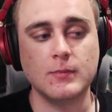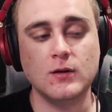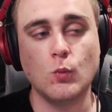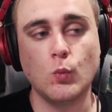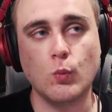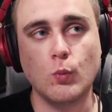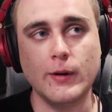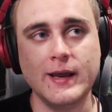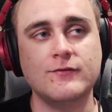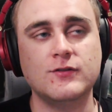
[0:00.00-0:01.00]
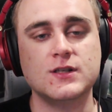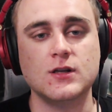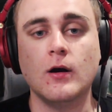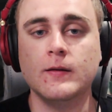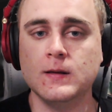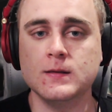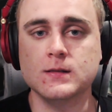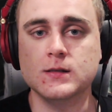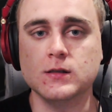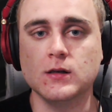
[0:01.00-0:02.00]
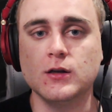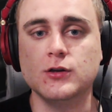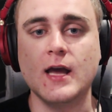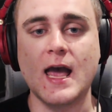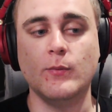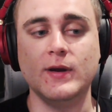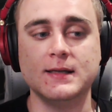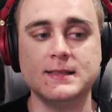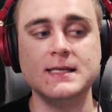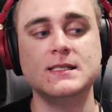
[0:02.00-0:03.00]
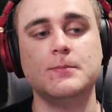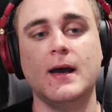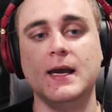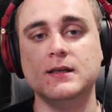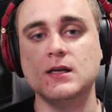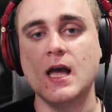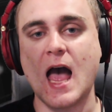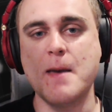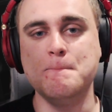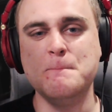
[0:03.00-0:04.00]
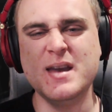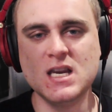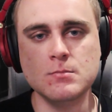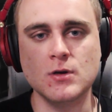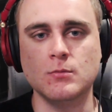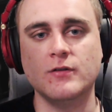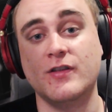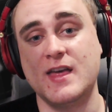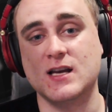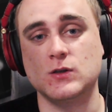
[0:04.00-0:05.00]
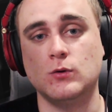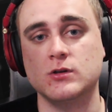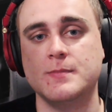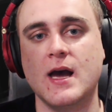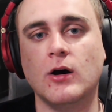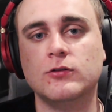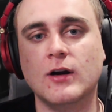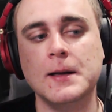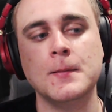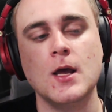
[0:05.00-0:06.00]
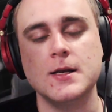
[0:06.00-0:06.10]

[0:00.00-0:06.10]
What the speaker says: I mean, we have designed this and we anticipate a minimum of 1,000 horsepower, right?